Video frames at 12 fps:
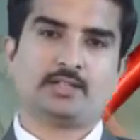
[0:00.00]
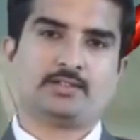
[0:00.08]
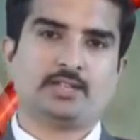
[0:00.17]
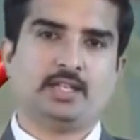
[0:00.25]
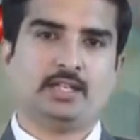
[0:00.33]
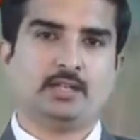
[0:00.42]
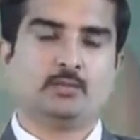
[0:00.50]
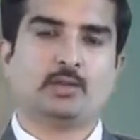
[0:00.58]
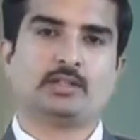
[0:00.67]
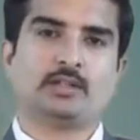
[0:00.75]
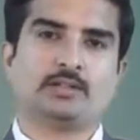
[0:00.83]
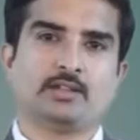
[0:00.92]
let us see
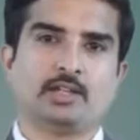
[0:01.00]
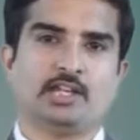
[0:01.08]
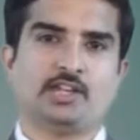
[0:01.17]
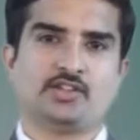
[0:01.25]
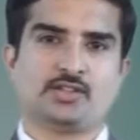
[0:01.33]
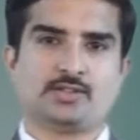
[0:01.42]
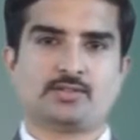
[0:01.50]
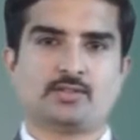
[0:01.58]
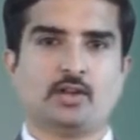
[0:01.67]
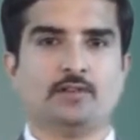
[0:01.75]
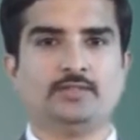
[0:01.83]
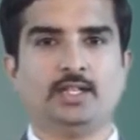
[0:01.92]
what are the relations
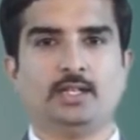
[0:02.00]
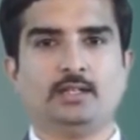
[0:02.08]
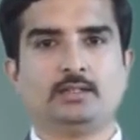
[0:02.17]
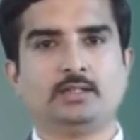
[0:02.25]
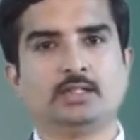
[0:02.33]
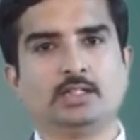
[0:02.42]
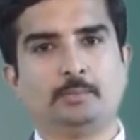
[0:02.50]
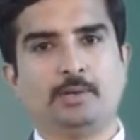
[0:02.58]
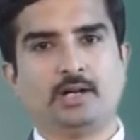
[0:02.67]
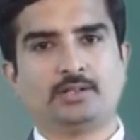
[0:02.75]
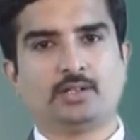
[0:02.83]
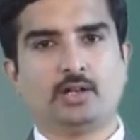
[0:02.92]
of the third
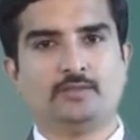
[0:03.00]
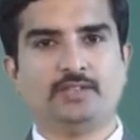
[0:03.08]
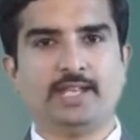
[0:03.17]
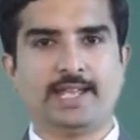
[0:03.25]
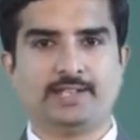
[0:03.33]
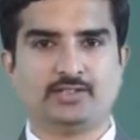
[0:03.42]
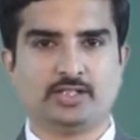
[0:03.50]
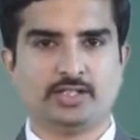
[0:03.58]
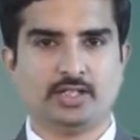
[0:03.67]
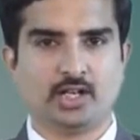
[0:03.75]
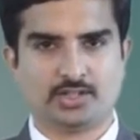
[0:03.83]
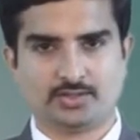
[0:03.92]
part of the
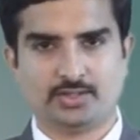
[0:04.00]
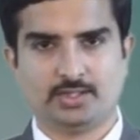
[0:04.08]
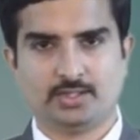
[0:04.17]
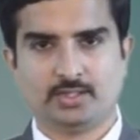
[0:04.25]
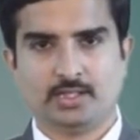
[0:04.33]
axillary artery.